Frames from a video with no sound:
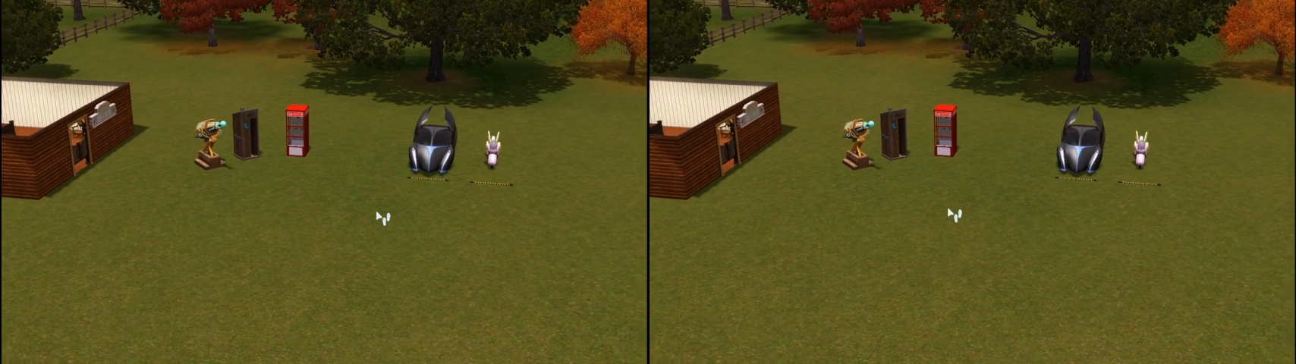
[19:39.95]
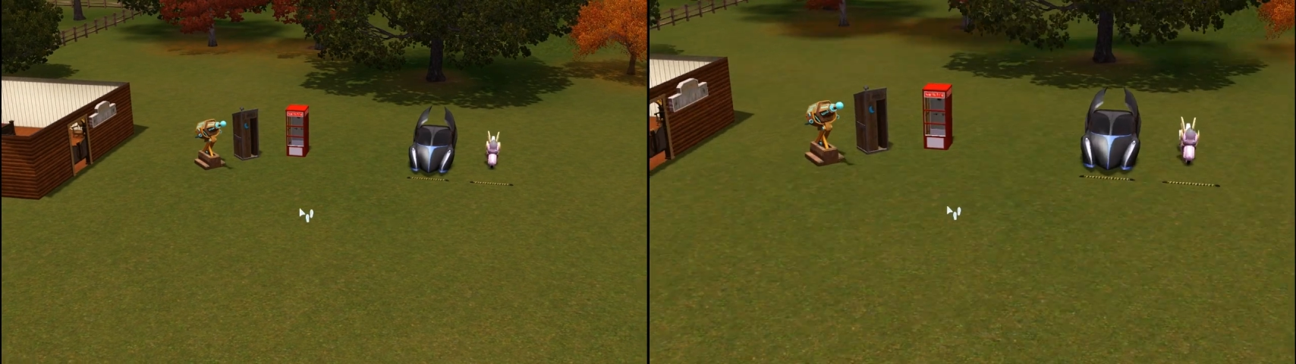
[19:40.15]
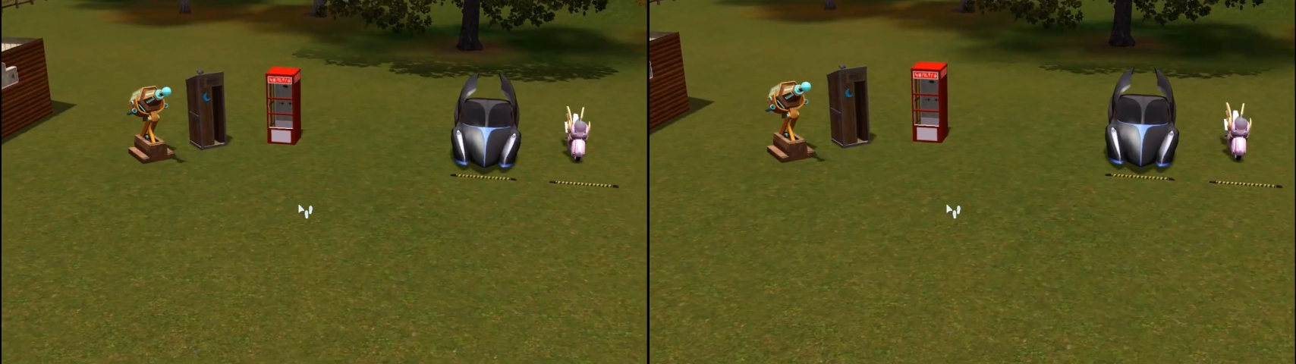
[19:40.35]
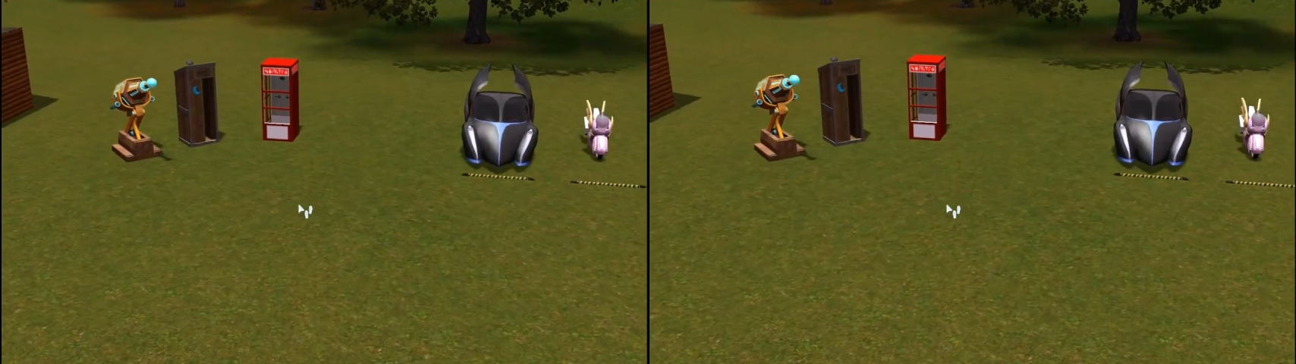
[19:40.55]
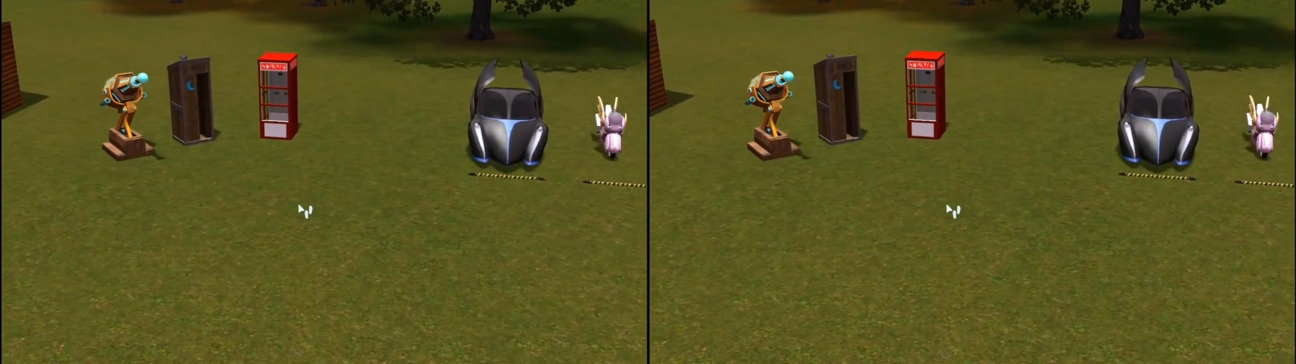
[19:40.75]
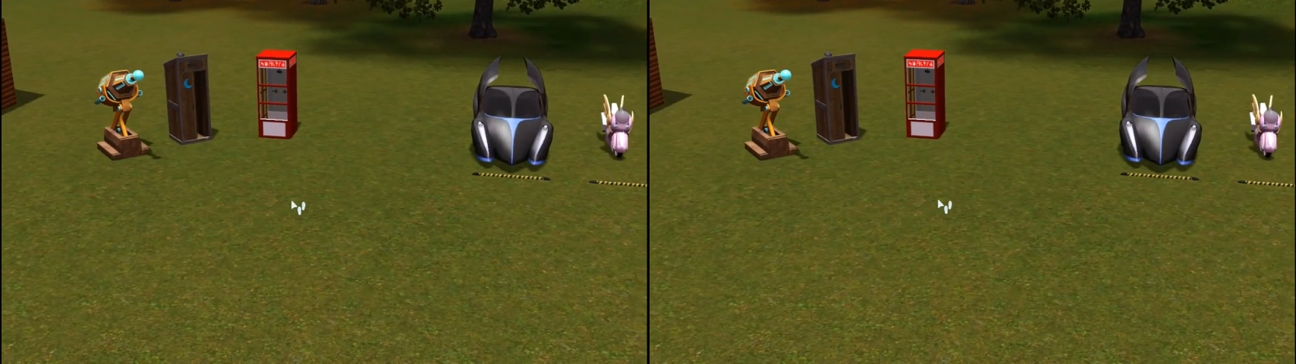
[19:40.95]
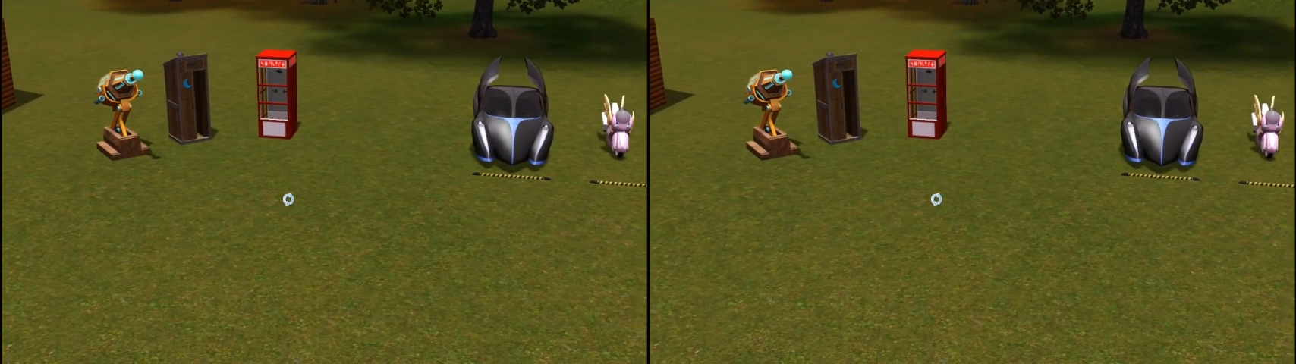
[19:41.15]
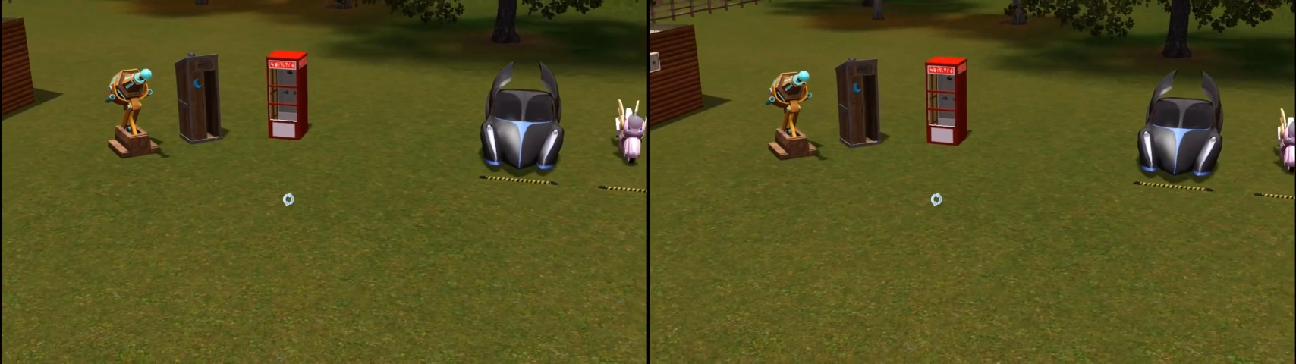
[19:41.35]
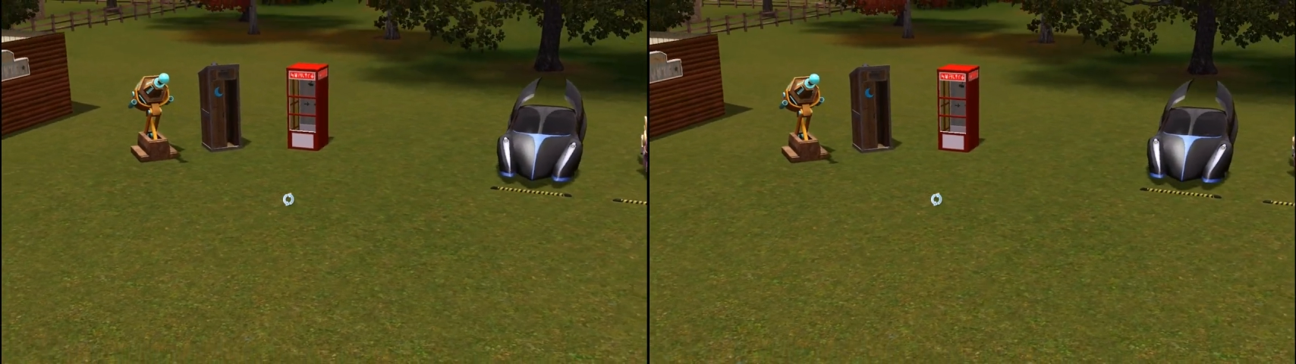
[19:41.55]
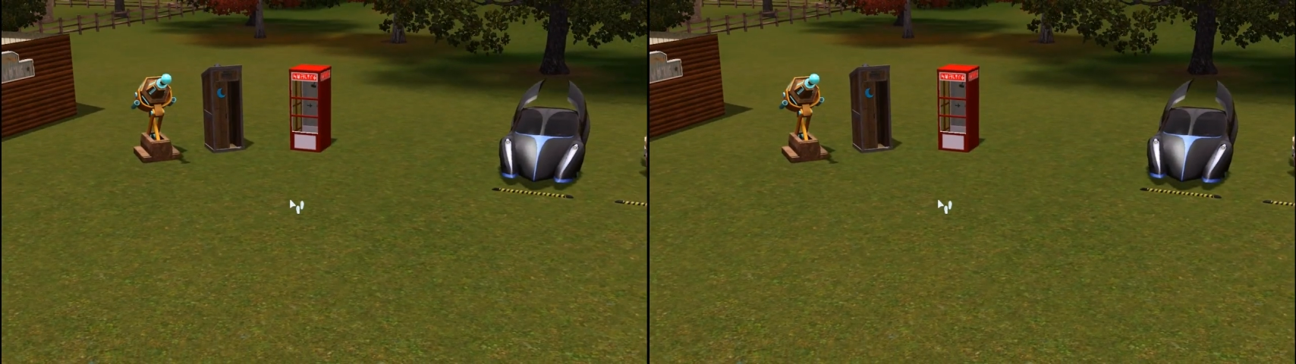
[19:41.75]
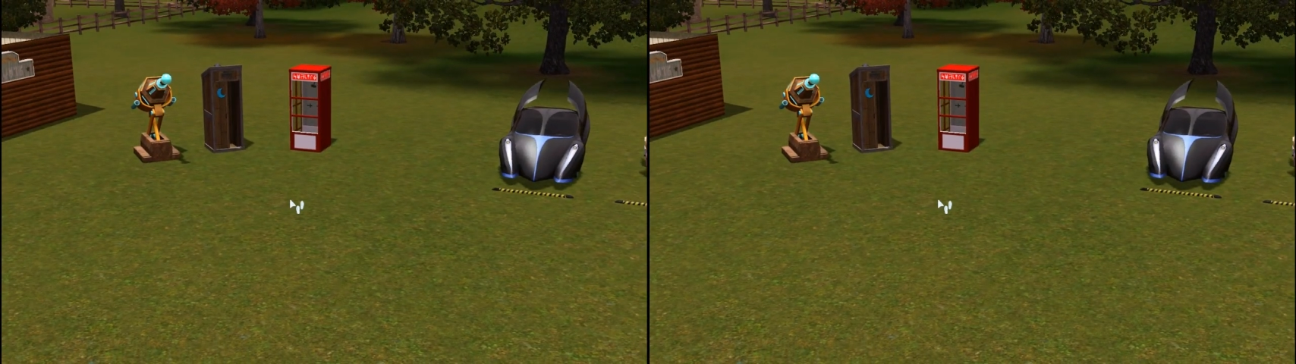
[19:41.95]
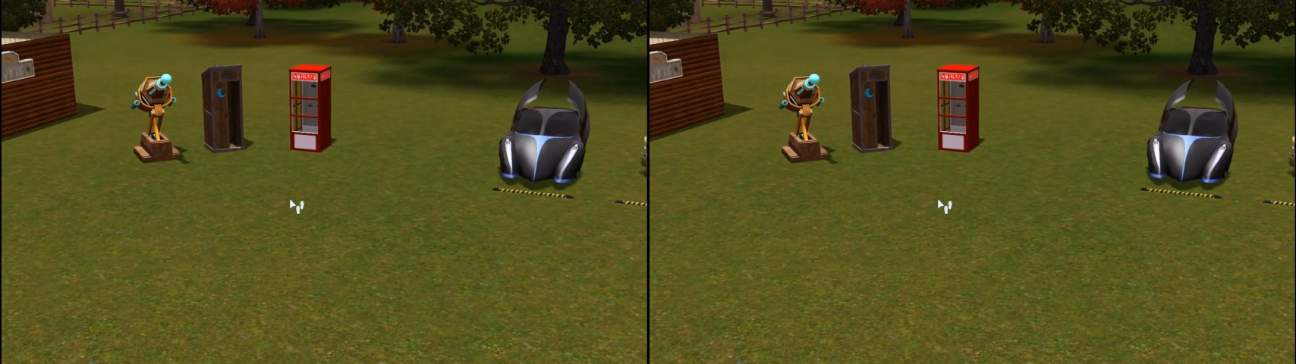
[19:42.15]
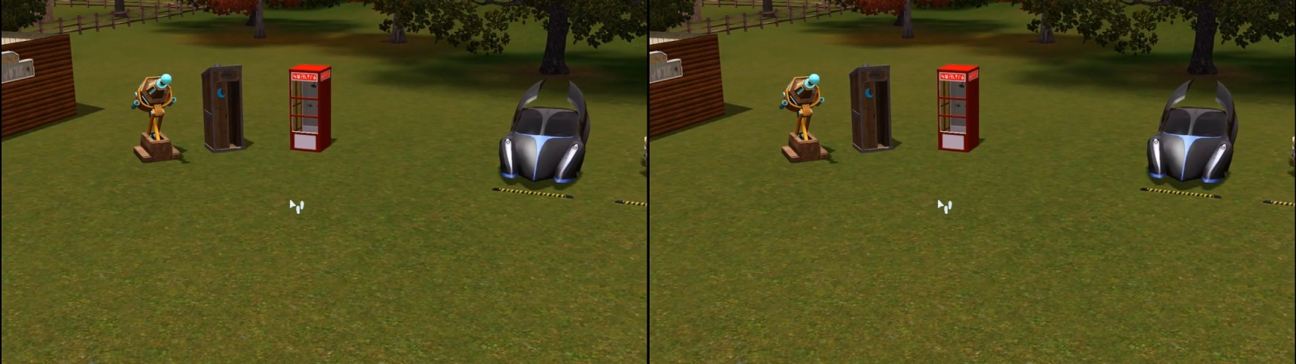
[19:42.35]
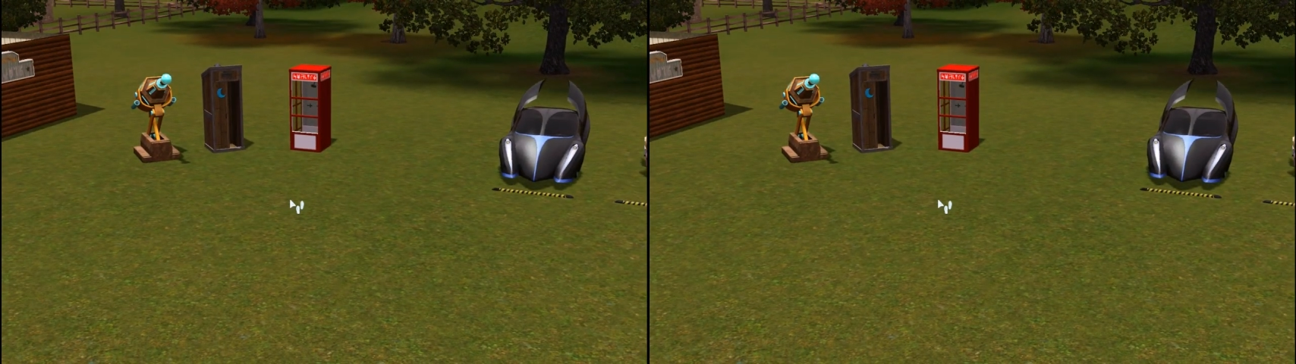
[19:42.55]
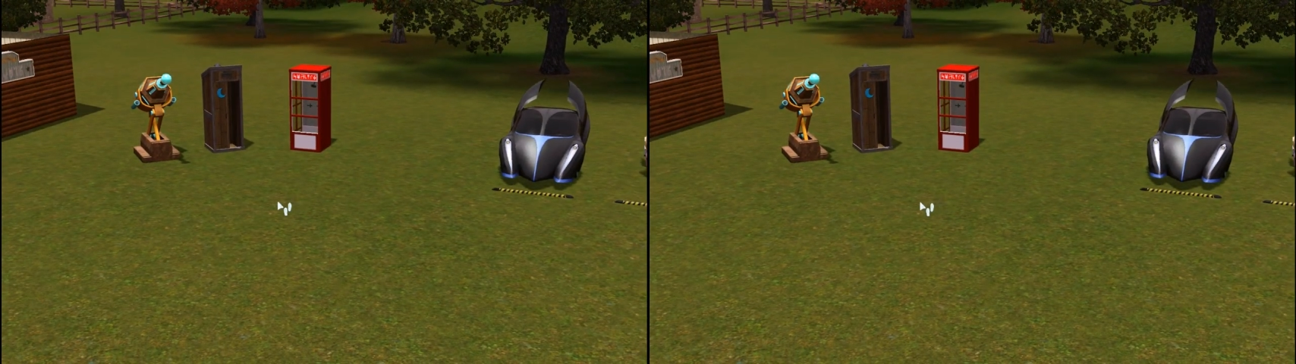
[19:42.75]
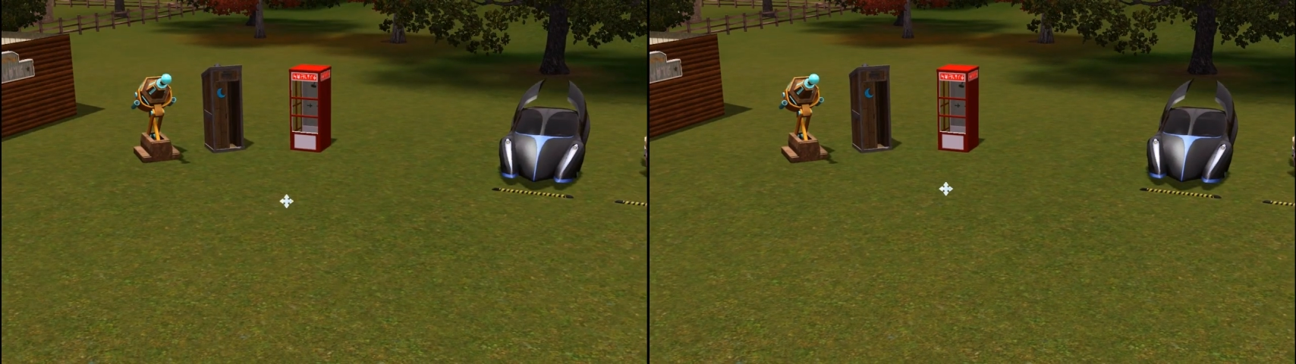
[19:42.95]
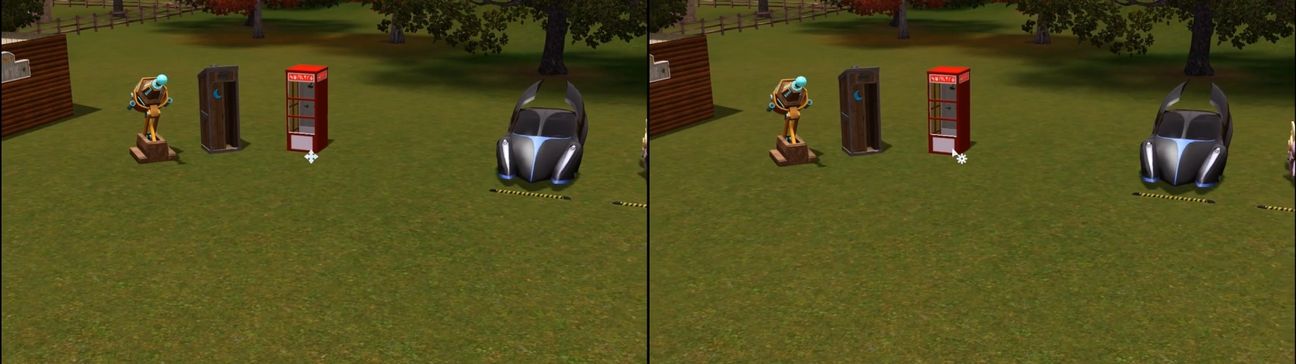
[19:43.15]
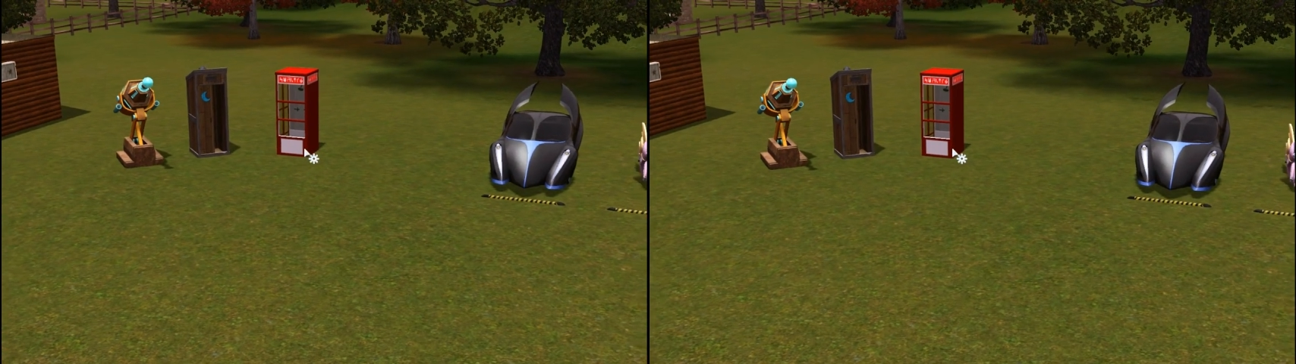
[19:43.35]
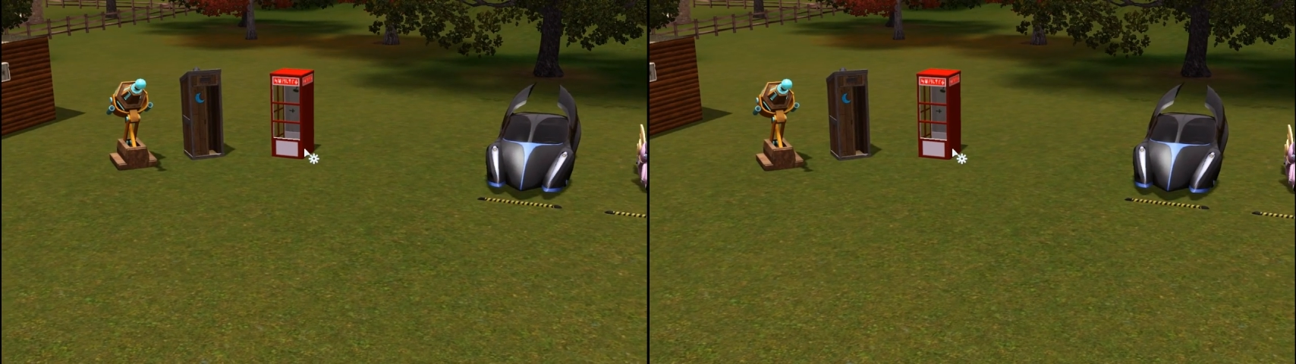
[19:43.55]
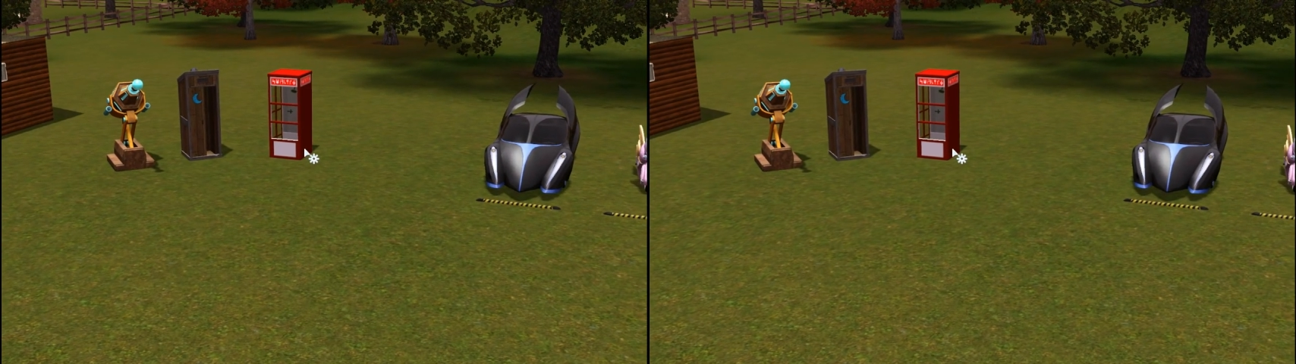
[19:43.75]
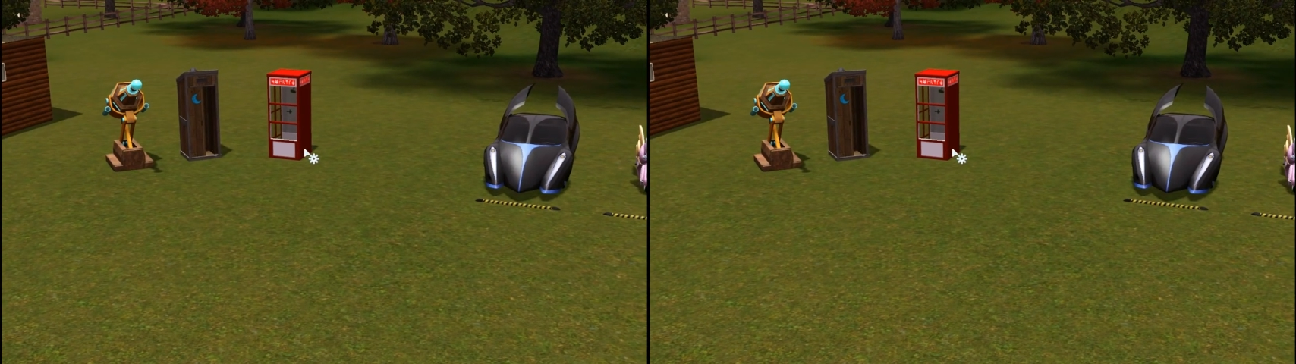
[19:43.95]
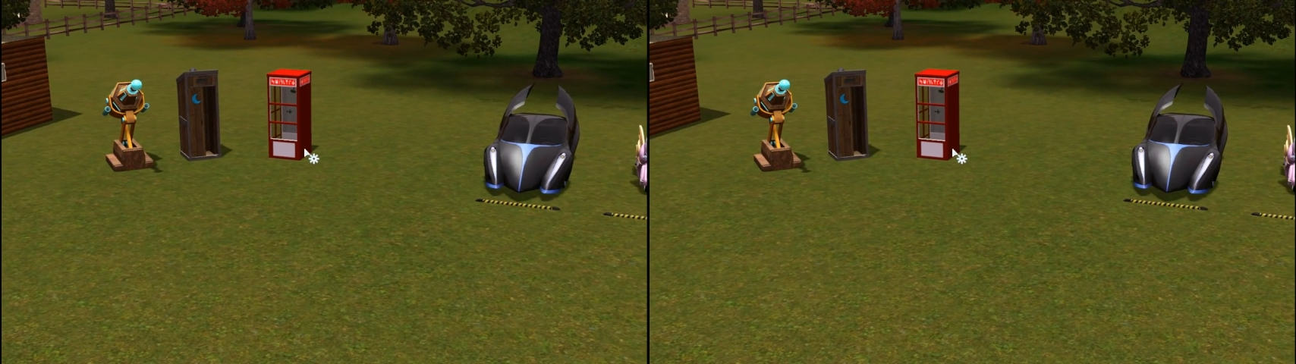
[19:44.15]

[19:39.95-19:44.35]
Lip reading: Nobody's mouth can be seen.